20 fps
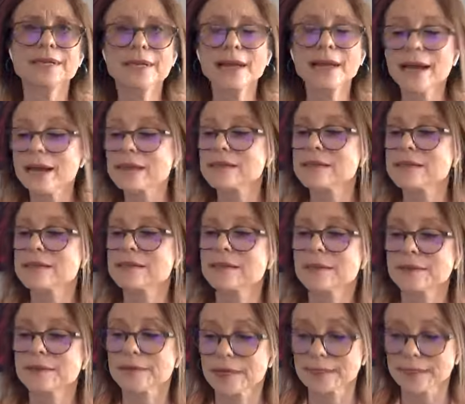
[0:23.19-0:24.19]
Next,
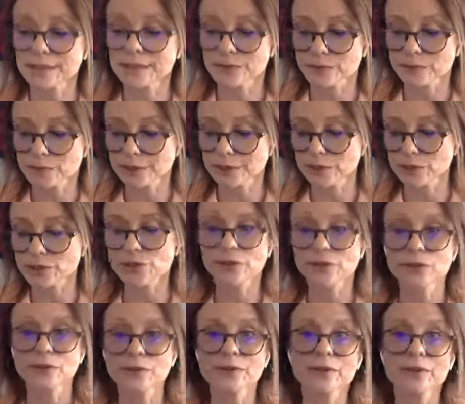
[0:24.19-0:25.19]
I need to read
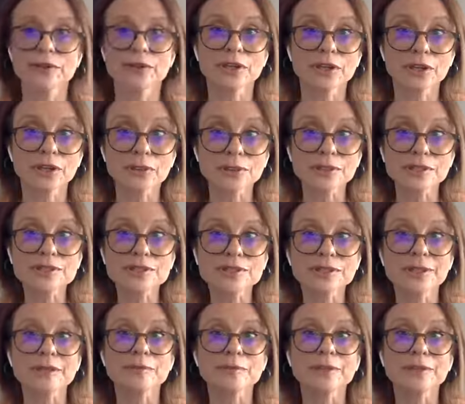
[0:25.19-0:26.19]
you the other
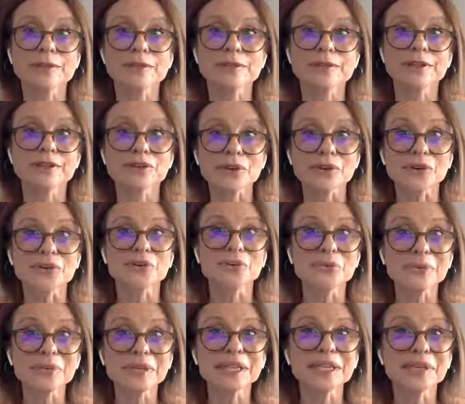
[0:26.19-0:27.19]
disclaimer. It's
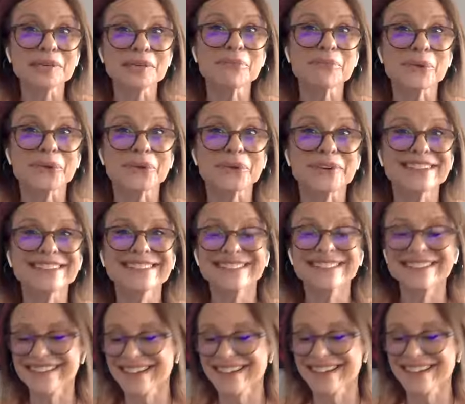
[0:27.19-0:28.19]
also really important.
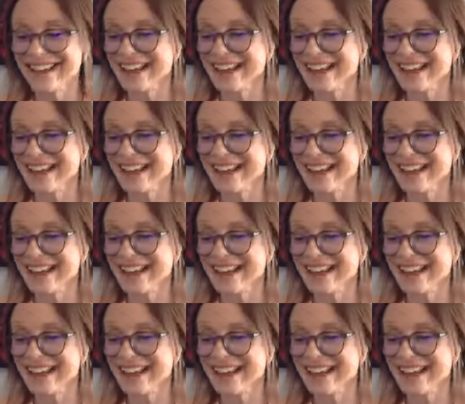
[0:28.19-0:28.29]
